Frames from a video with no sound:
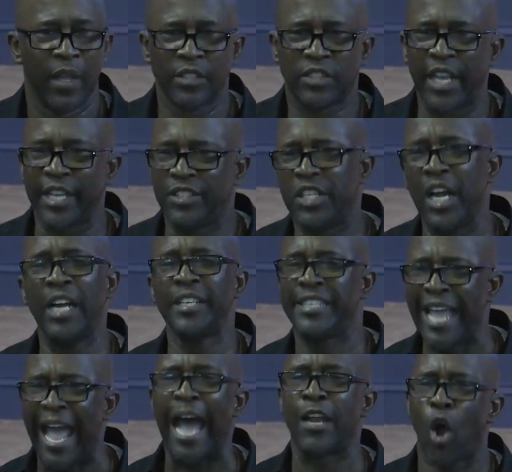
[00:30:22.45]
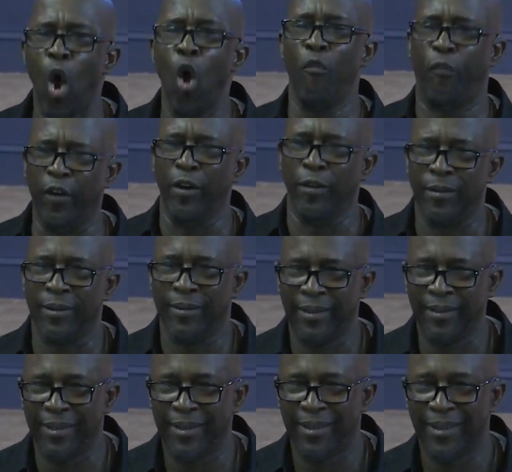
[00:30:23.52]
You say, done got over.
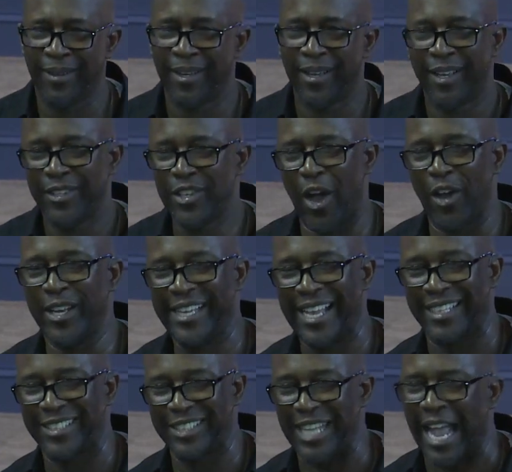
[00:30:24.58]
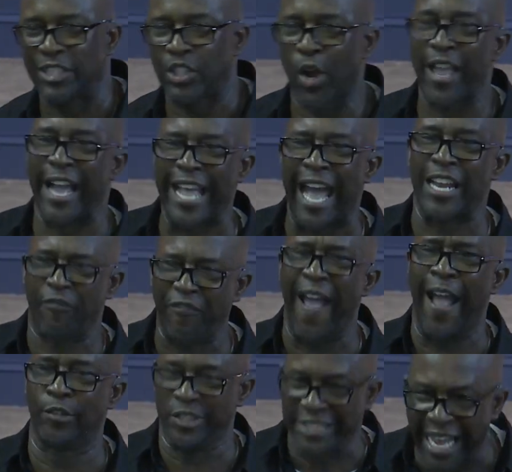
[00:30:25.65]
Y'all ain't got to say, I told you I got a
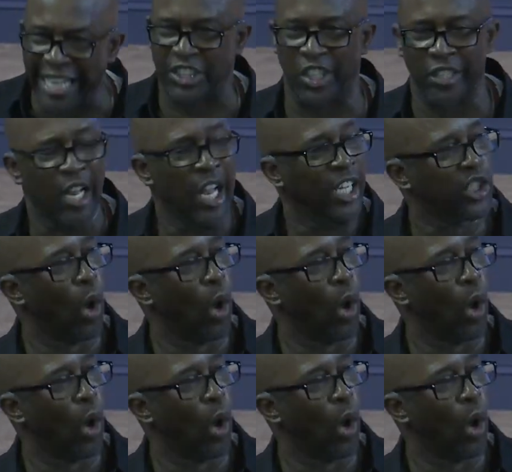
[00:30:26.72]
foundation.